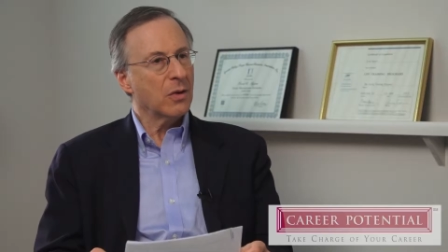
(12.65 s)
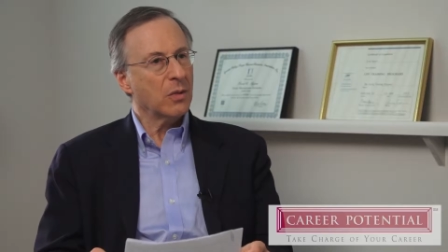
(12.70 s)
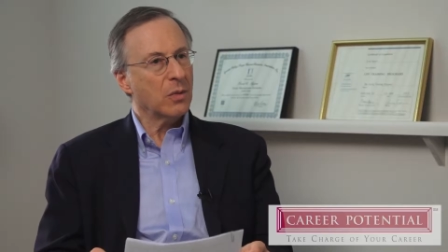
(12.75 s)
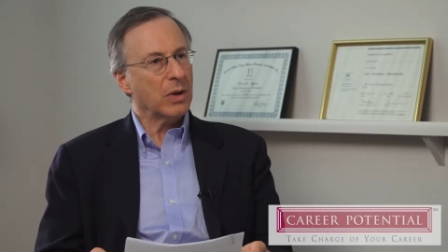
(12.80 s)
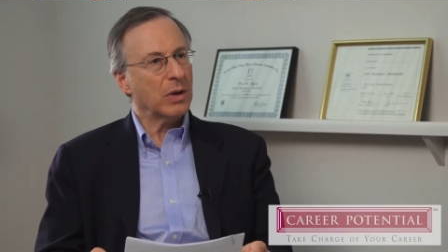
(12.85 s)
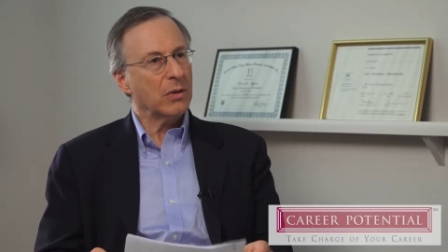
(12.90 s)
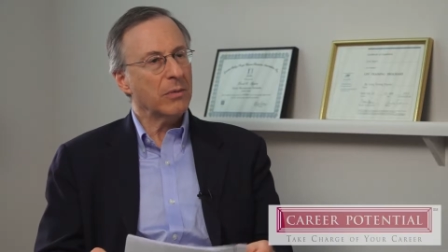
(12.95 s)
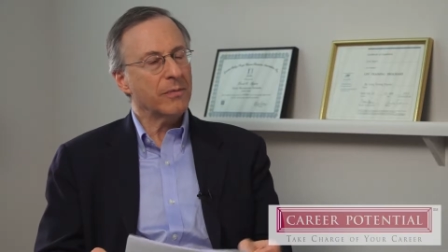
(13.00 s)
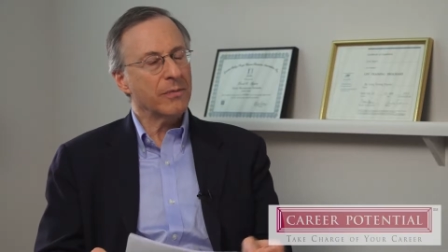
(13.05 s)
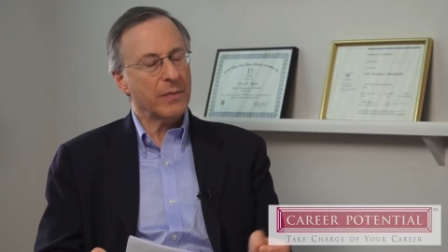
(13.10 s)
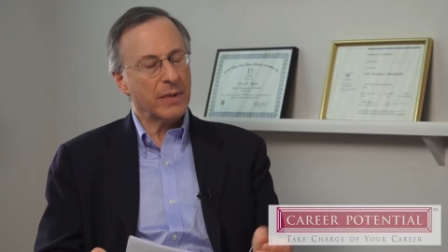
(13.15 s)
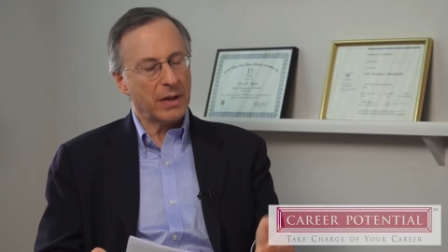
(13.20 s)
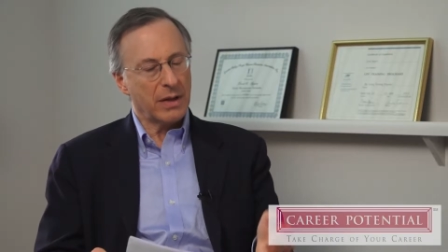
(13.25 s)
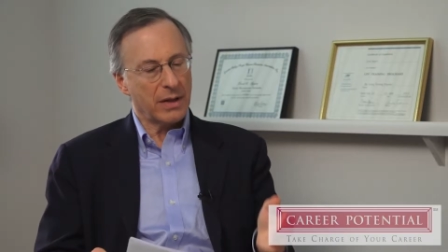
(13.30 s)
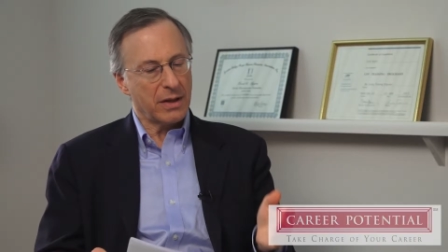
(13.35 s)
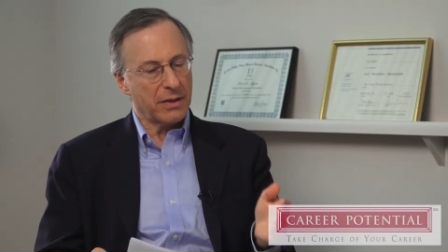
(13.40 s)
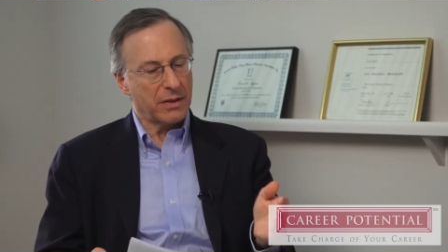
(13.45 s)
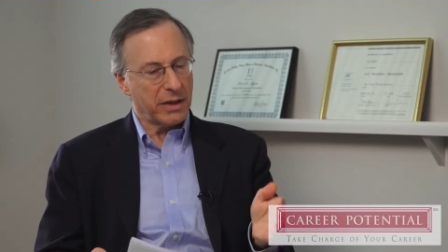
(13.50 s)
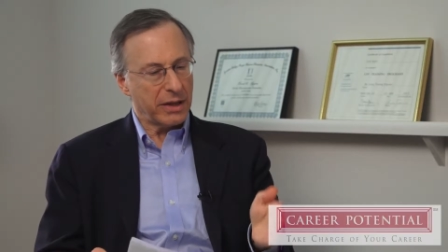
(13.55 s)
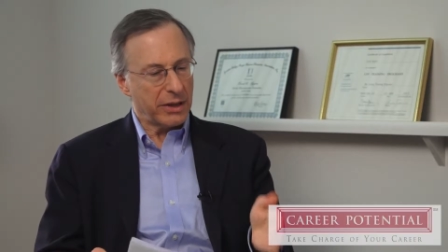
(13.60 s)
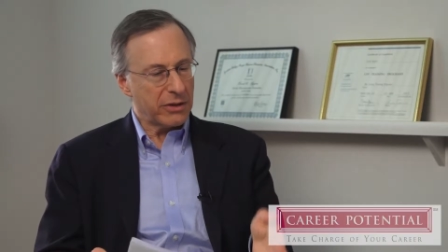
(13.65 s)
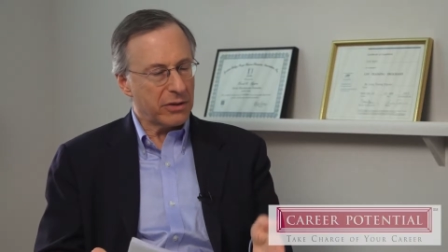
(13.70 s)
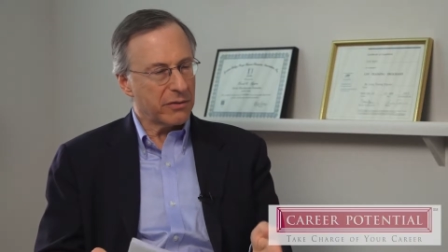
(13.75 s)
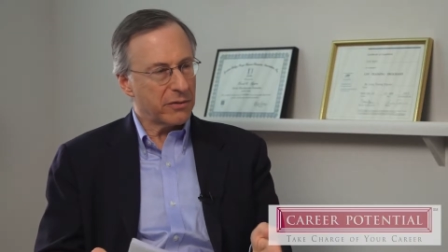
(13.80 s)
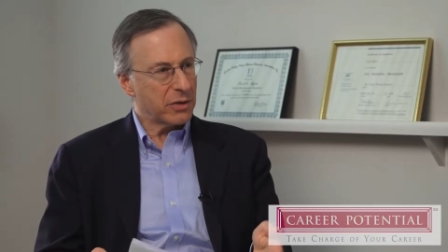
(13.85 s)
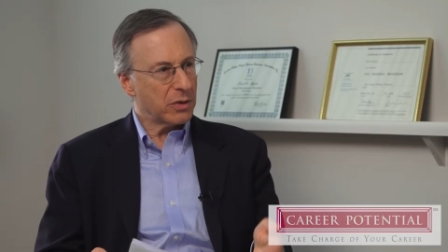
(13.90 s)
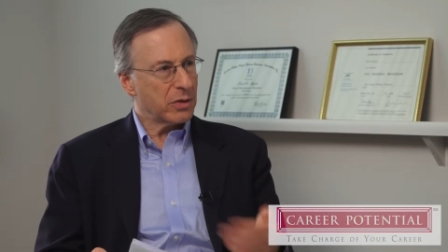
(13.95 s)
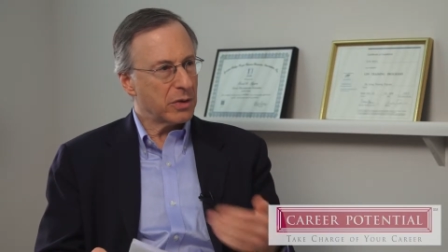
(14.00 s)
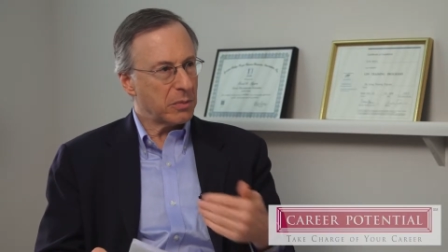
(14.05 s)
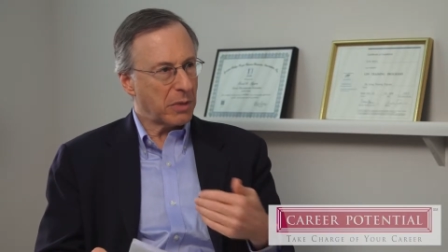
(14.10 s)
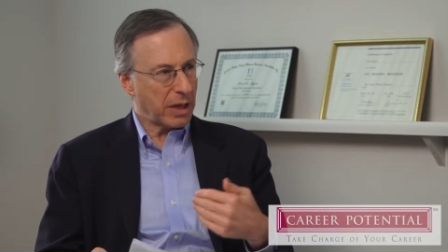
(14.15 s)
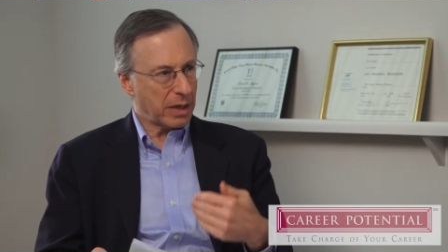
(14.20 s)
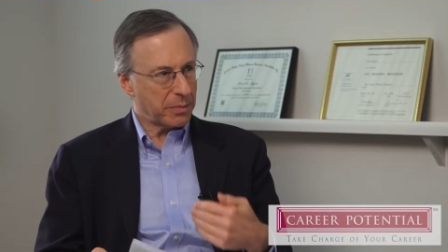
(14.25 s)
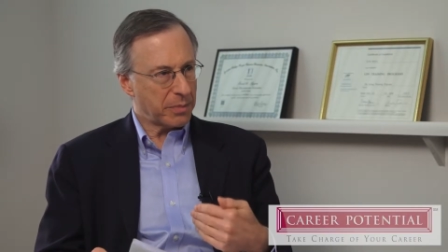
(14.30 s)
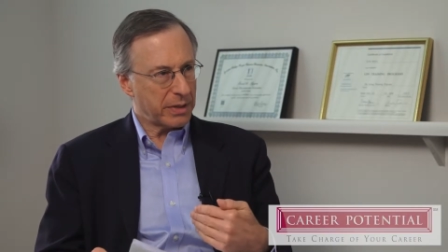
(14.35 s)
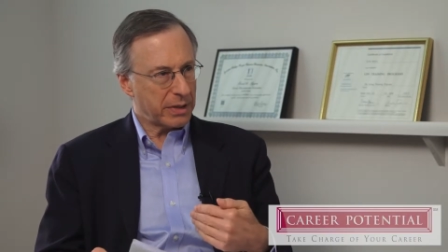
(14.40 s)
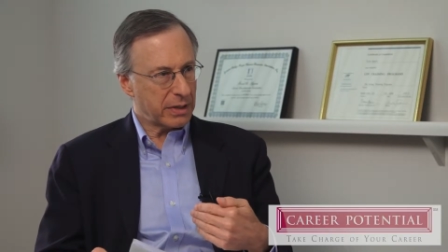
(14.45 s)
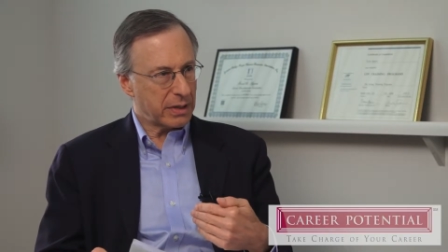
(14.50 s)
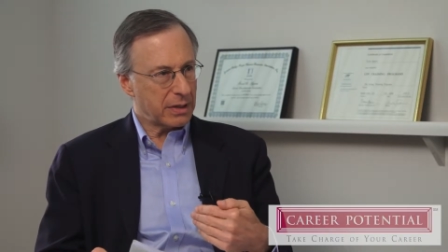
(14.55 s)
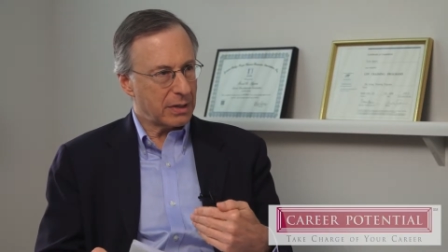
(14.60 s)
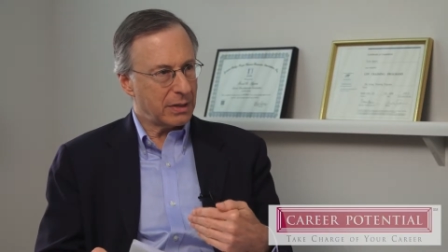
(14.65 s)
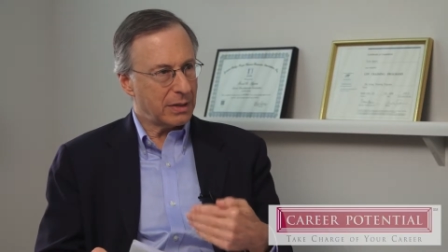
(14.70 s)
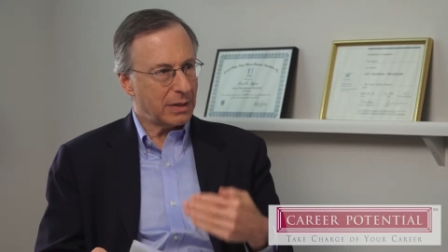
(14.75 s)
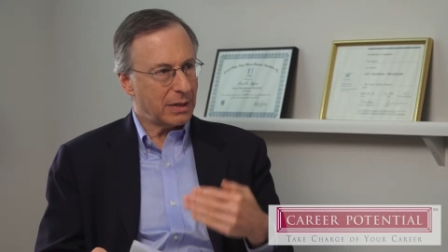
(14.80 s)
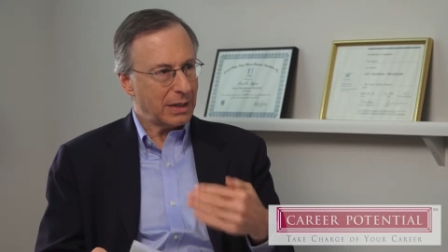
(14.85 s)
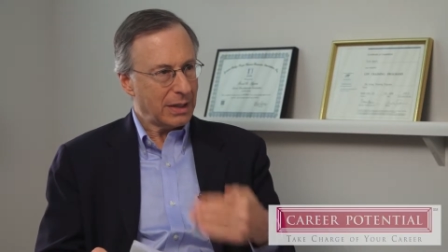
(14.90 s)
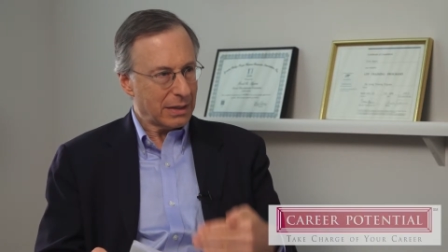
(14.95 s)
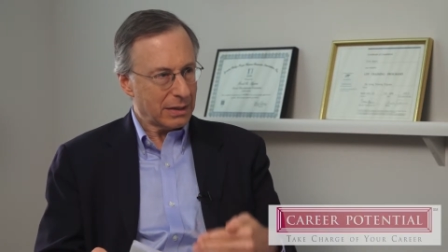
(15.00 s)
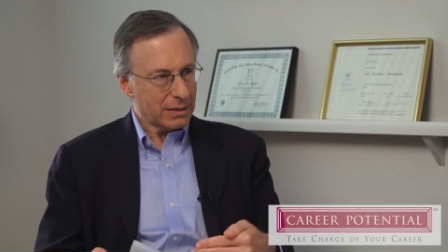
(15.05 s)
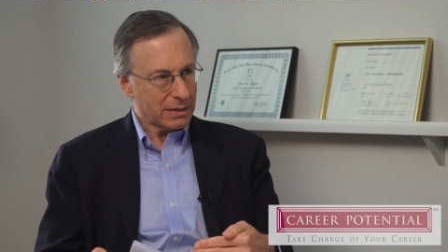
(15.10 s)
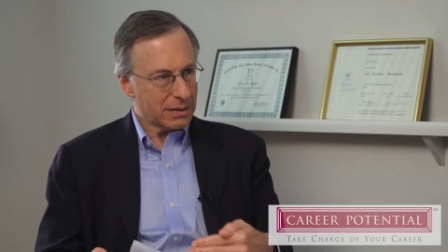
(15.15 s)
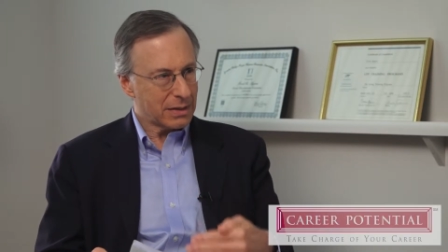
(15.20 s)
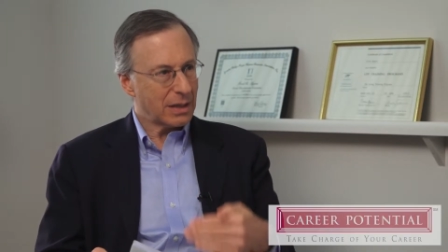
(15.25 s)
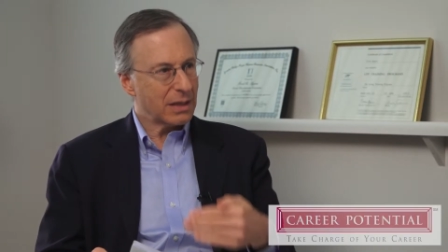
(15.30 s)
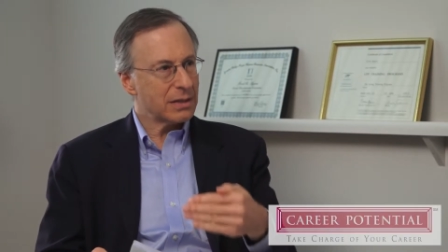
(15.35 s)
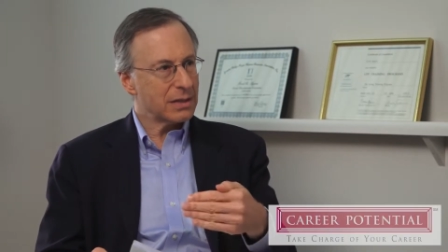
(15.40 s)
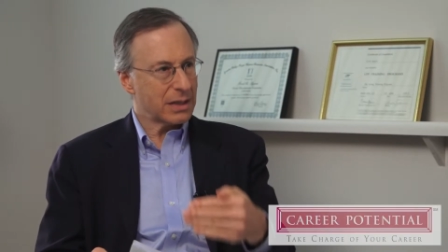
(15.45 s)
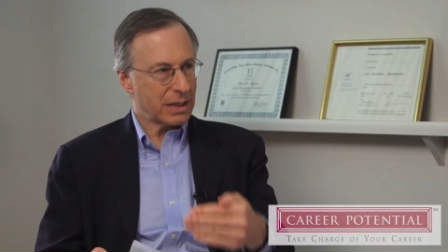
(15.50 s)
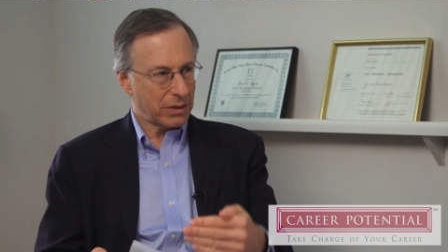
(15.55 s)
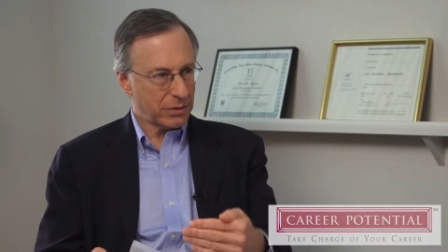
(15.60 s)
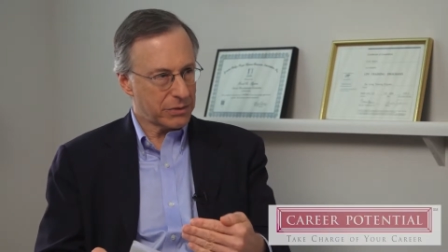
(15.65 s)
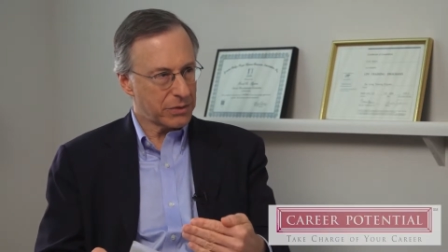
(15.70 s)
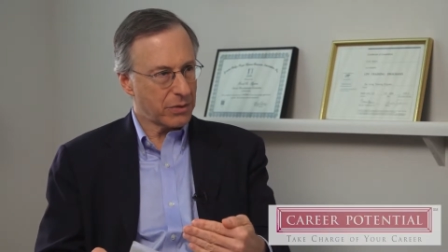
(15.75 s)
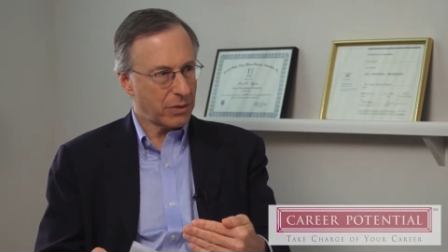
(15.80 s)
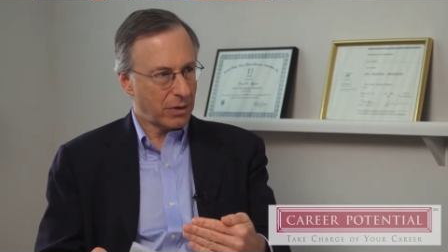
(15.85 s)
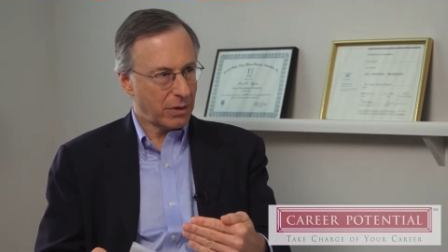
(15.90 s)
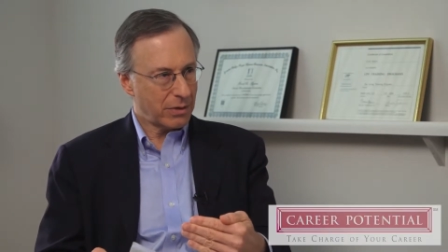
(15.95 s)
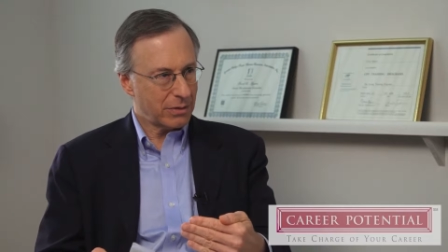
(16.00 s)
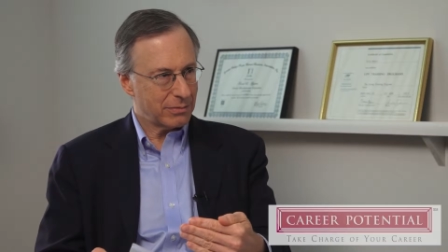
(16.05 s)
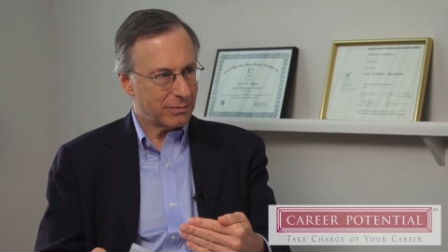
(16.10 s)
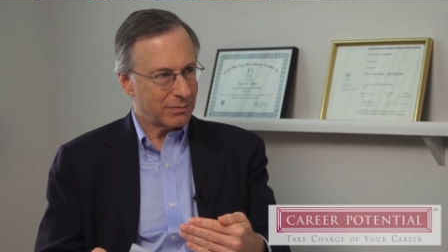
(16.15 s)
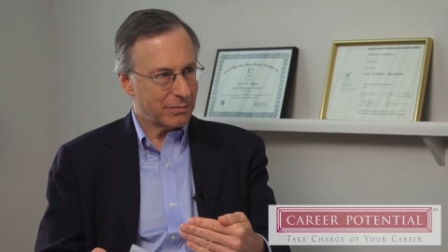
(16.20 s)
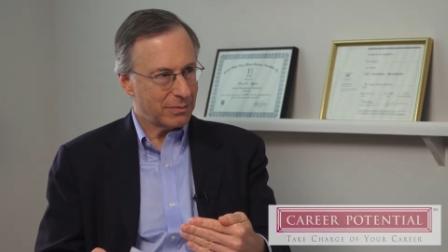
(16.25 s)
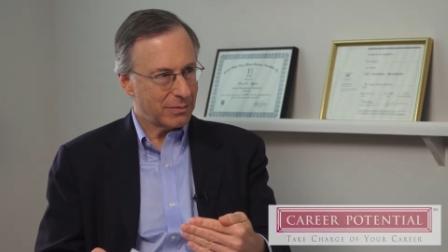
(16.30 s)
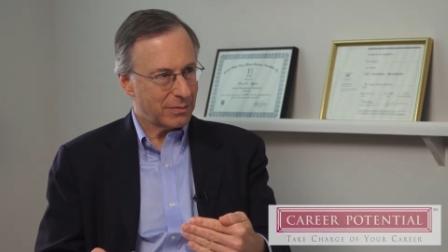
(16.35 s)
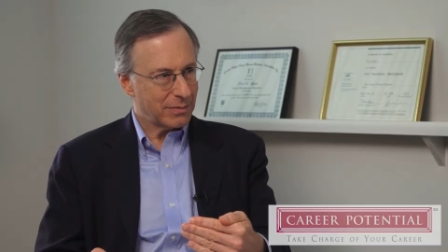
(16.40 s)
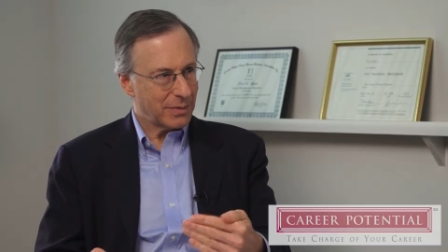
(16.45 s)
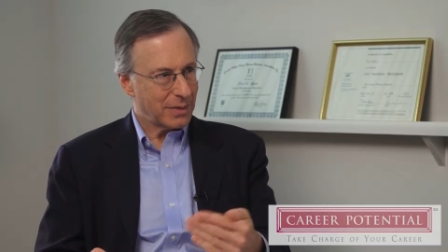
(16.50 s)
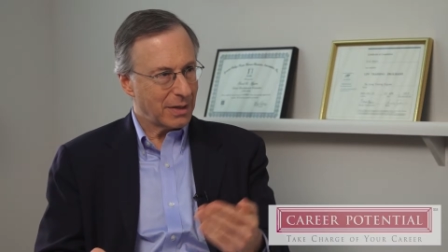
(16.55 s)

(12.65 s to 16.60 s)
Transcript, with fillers: Well, the interview, in my opinion, is a sales call.